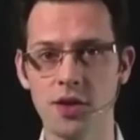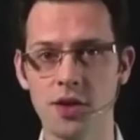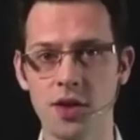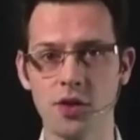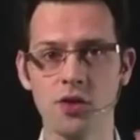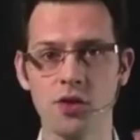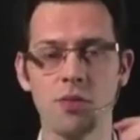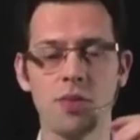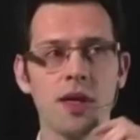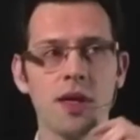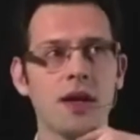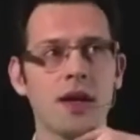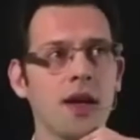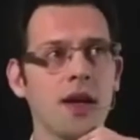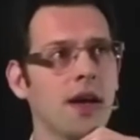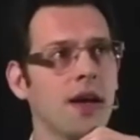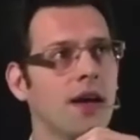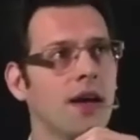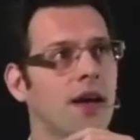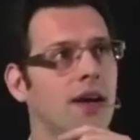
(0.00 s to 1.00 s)
It could be
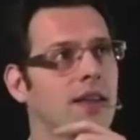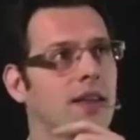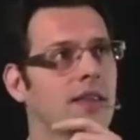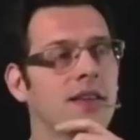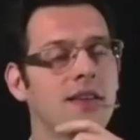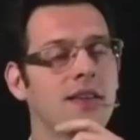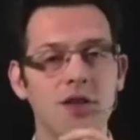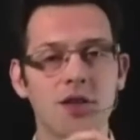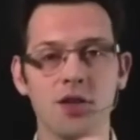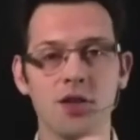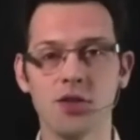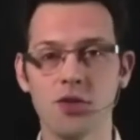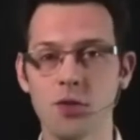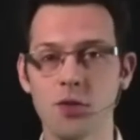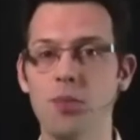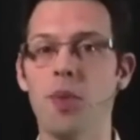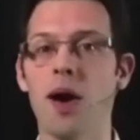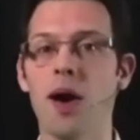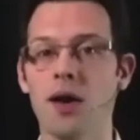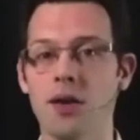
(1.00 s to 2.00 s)
a decision to
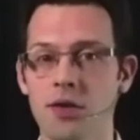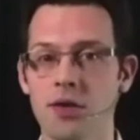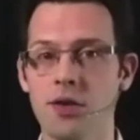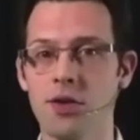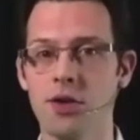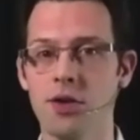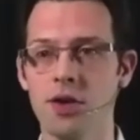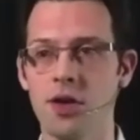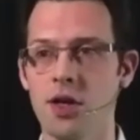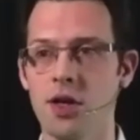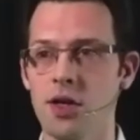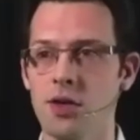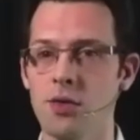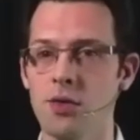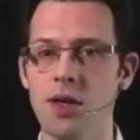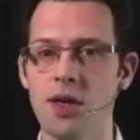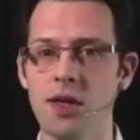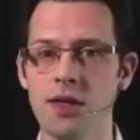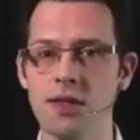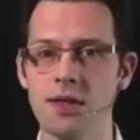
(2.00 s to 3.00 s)
partner
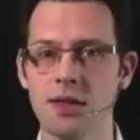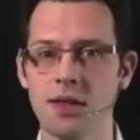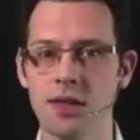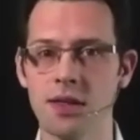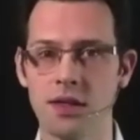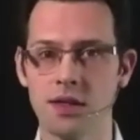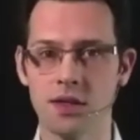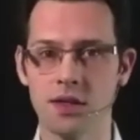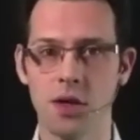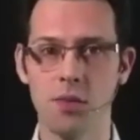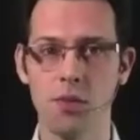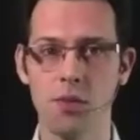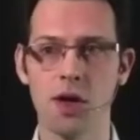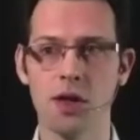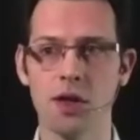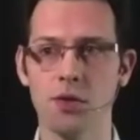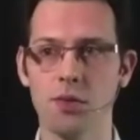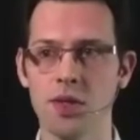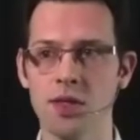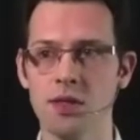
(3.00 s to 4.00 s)
with someone
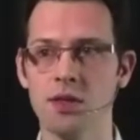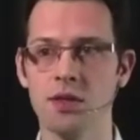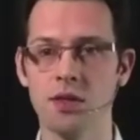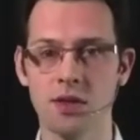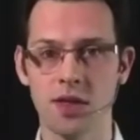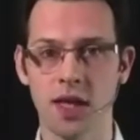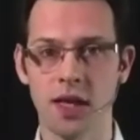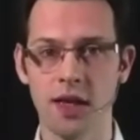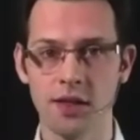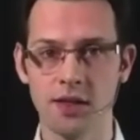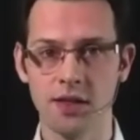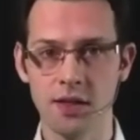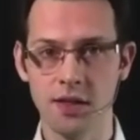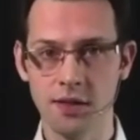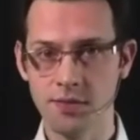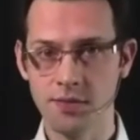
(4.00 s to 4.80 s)
or with a society